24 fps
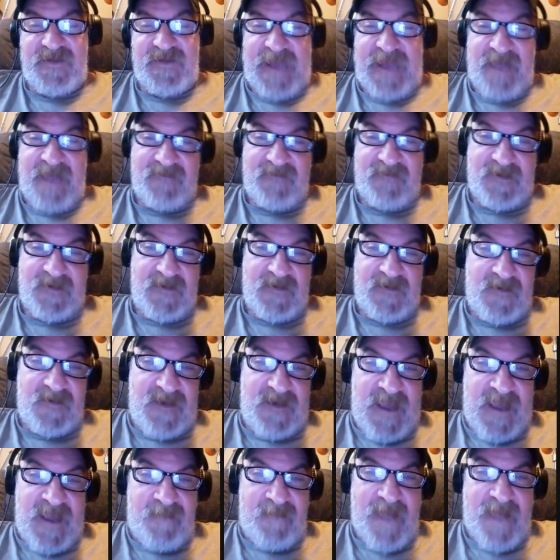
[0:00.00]
Now,
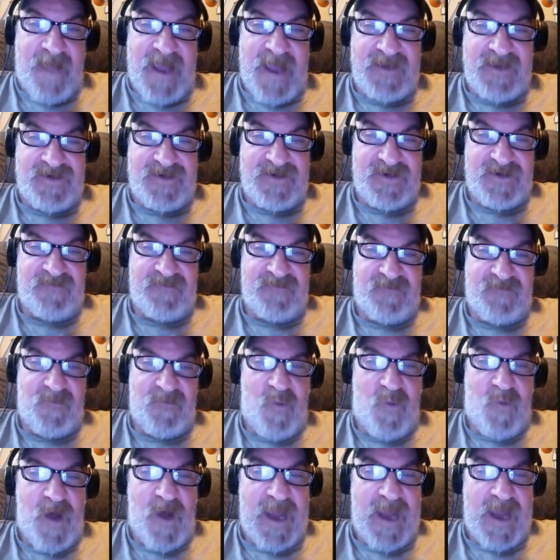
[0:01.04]
now, mind you, from
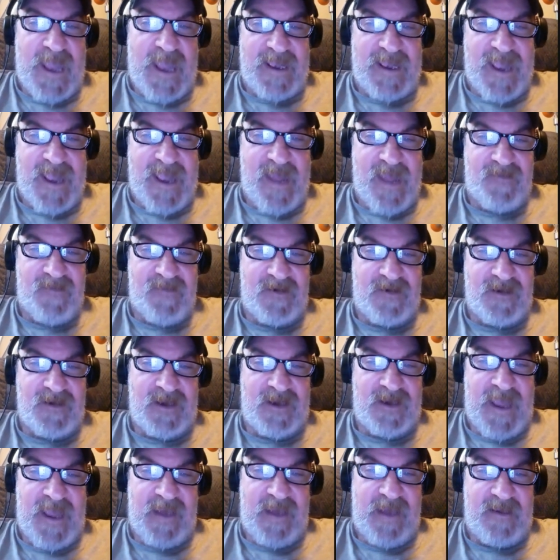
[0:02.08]
what I gathered in
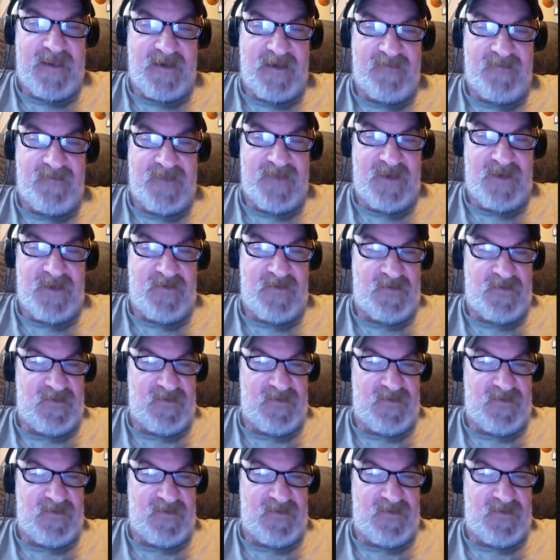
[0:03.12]
that interview,